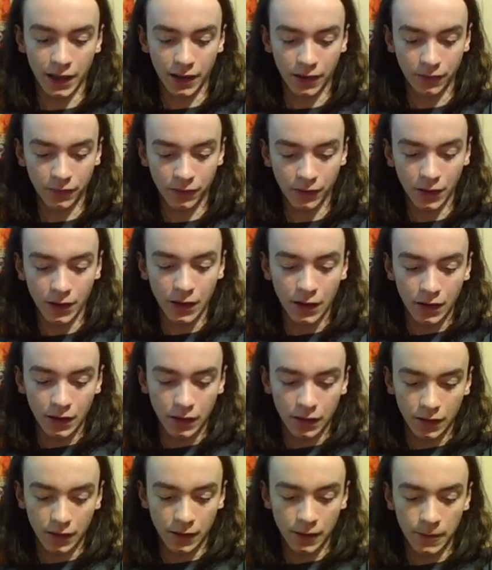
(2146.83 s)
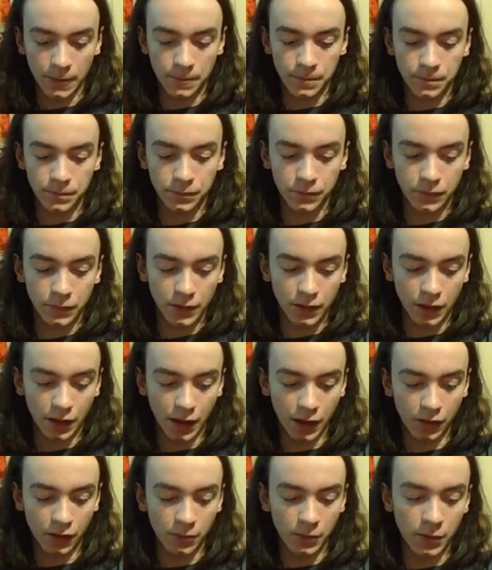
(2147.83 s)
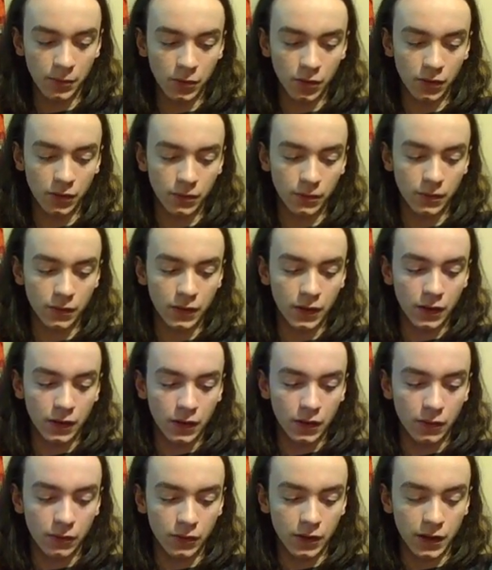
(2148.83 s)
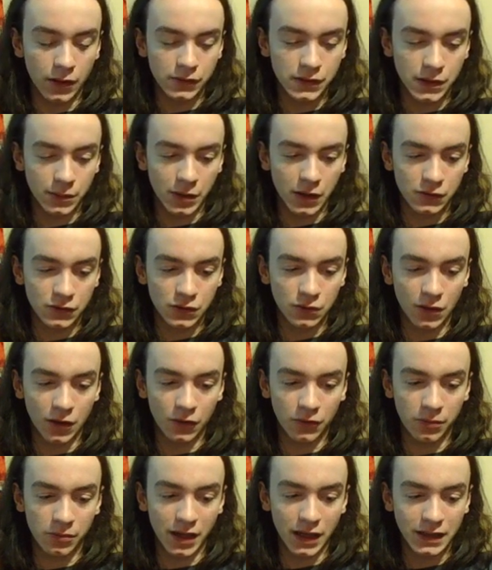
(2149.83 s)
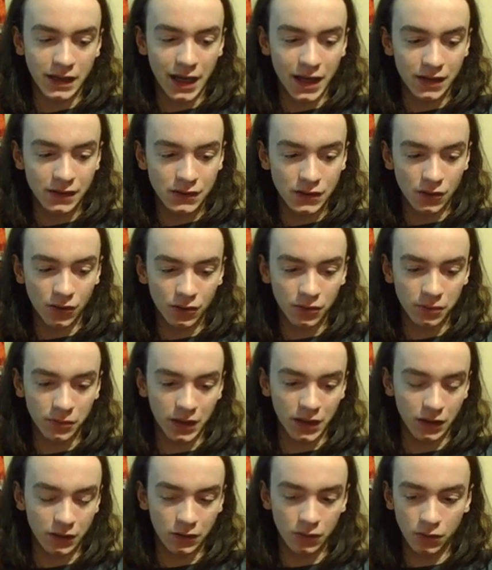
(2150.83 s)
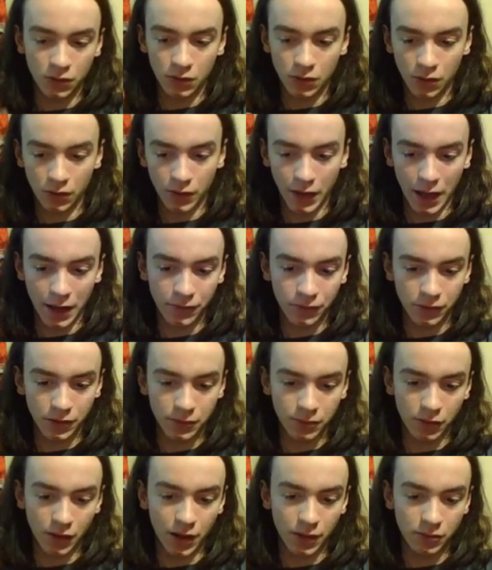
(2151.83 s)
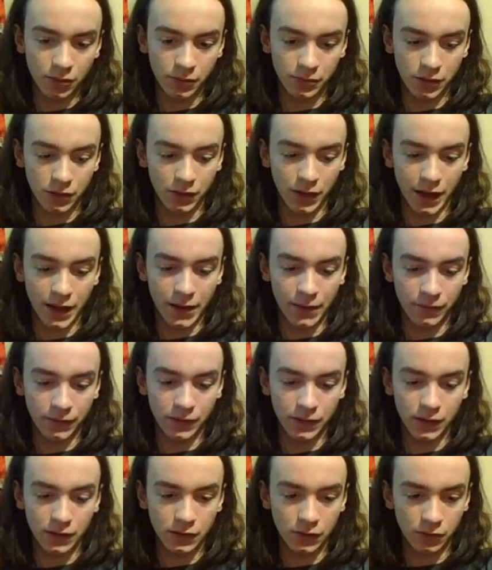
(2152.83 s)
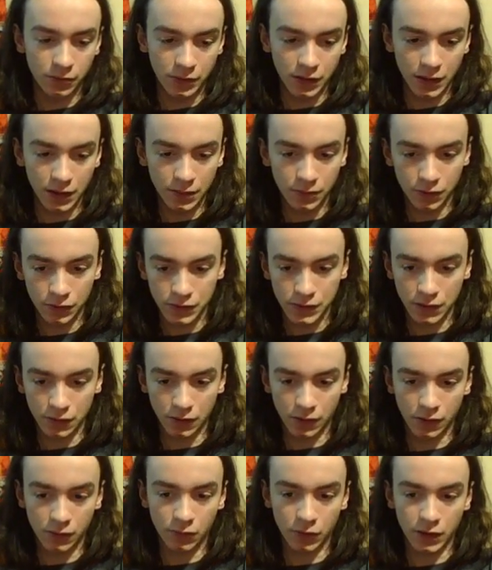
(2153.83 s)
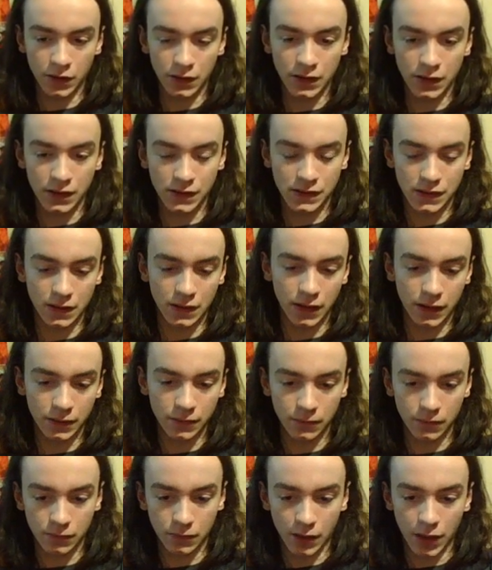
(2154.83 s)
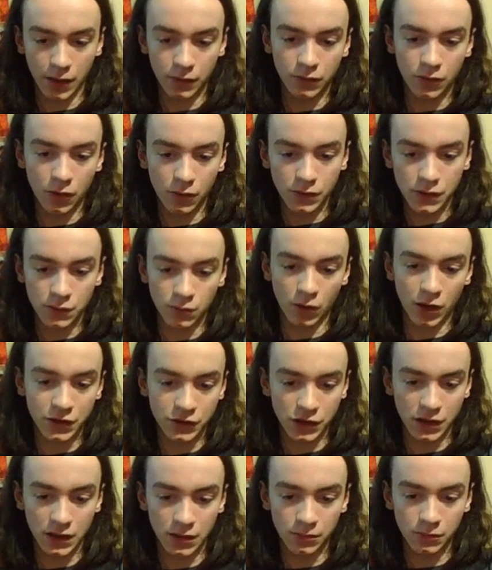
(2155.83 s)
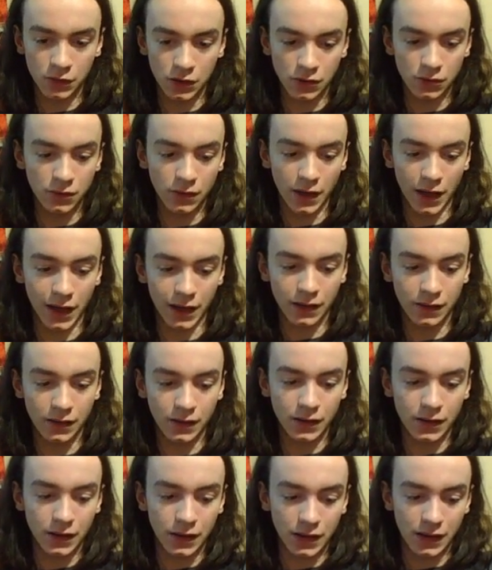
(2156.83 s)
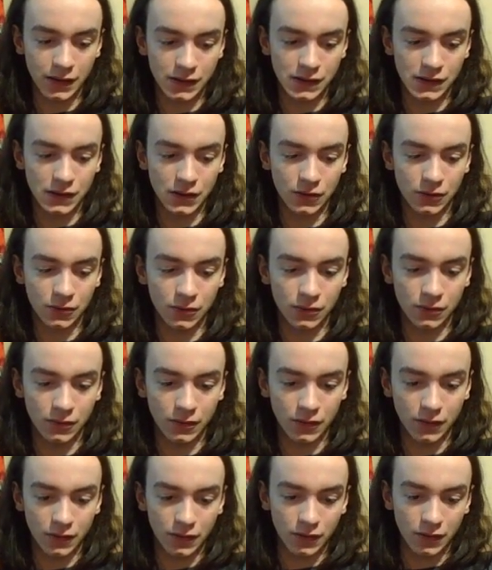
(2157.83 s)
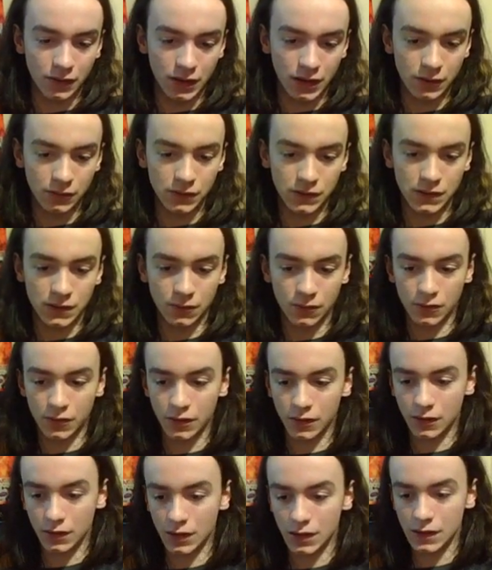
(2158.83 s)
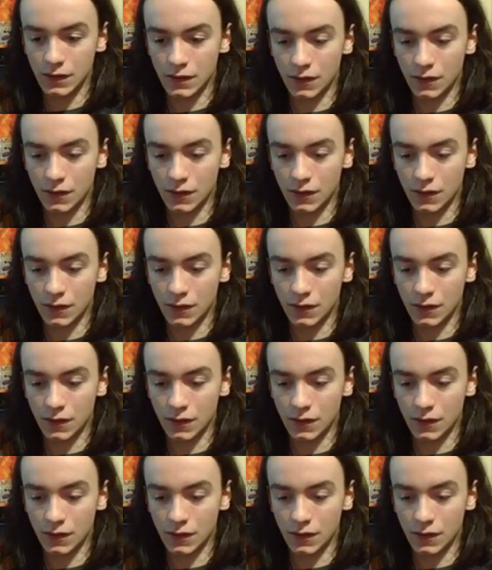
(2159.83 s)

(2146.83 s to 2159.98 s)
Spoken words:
I remember when I was about 12, my dad told me, Google every problem you have and then you'll be able to learn what it is. And I would always watch him do that, and so he was the one, he taught me how